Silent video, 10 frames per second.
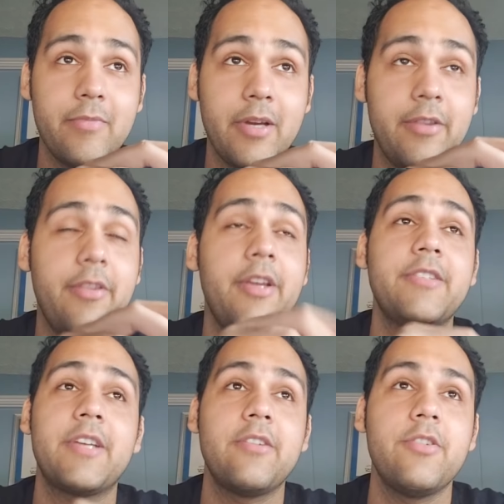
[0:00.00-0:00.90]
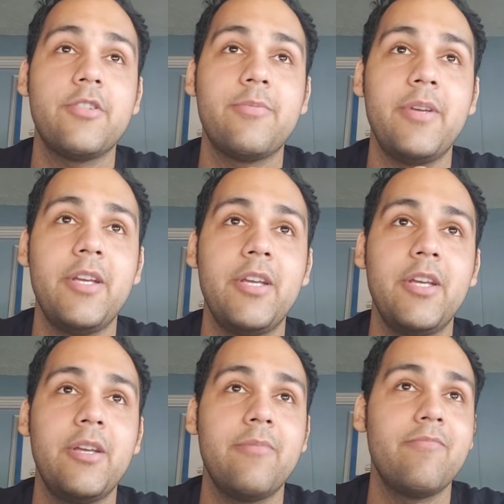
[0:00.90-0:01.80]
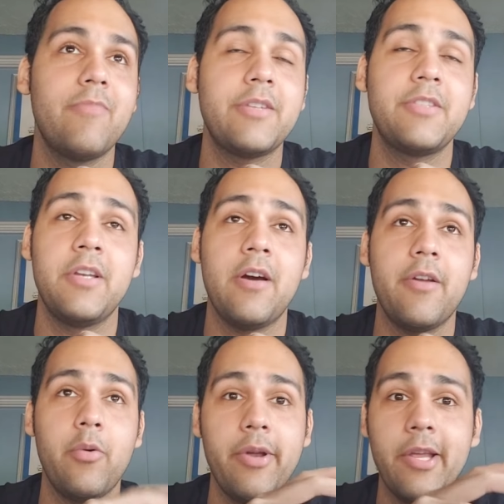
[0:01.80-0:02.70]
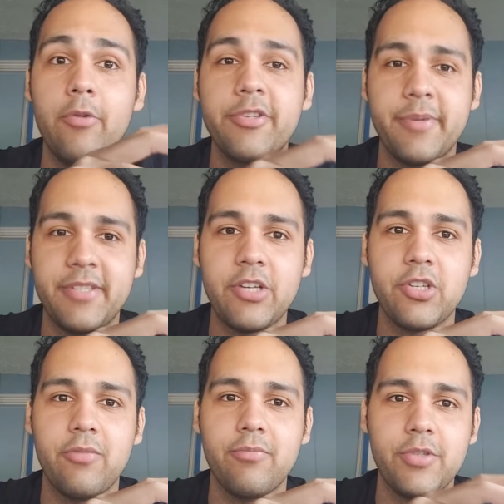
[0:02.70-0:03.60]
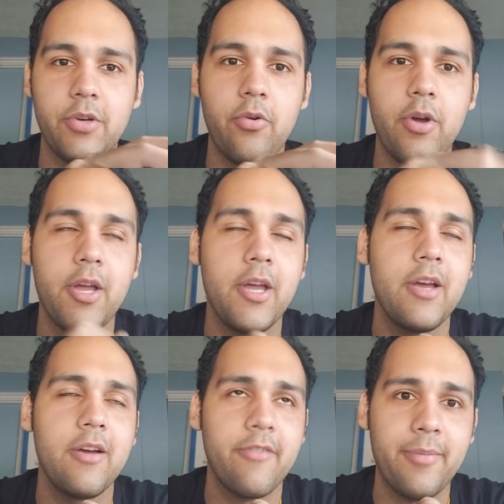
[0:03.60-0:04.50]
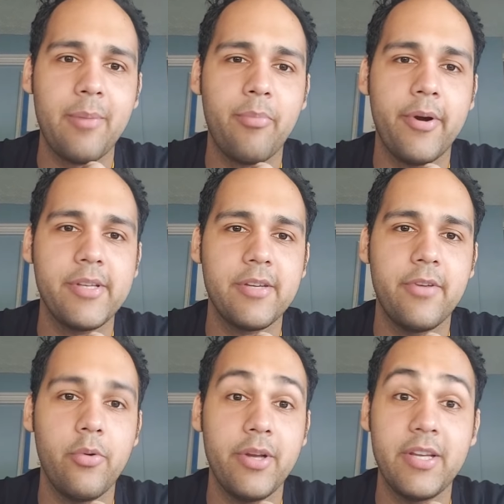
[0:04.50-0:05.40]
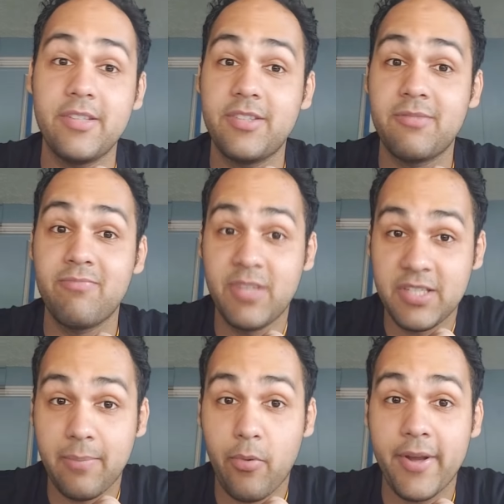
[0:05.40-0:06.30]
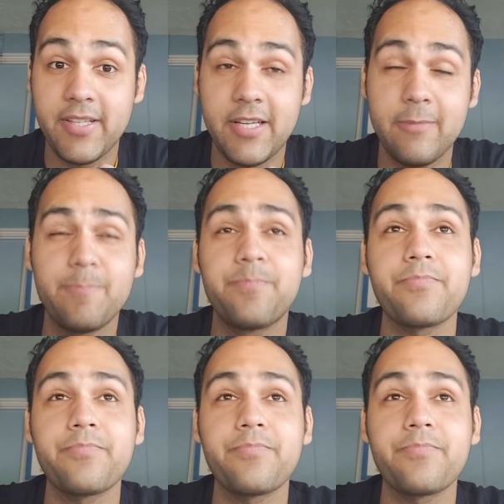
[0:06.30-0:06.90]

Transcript: And things can just be a scenario where you lose possession. So from that point of view, it is disappointing.